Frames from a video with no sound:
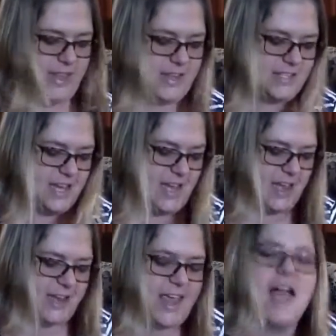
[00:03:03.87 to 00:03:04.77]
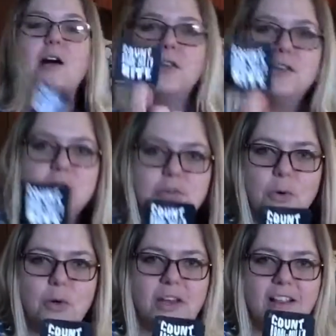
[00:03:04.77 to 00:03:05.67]
It's a Count
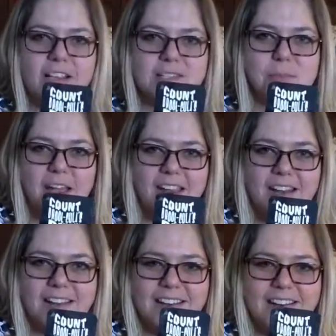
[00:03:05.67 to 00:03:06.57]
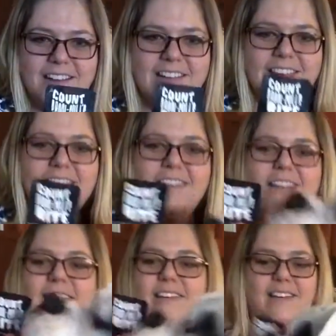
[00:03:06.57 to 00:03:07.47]
Dracula's Bite.
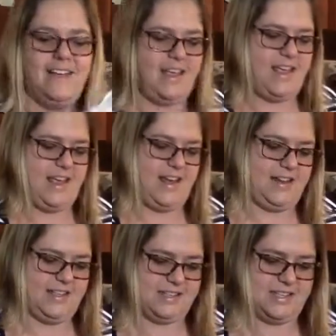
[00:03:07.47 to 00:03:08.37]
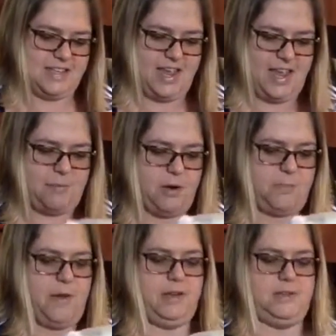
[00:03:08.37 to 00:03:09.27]
And this is a
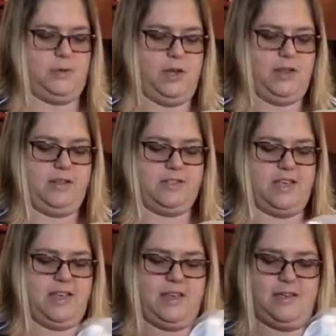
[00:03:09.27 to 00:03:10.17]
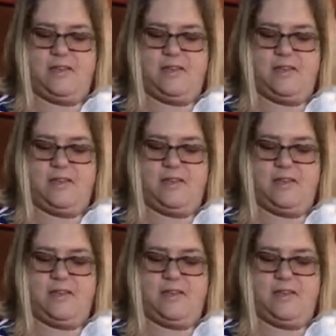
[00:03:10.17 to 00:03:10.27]
BarkBox toy, it looks like.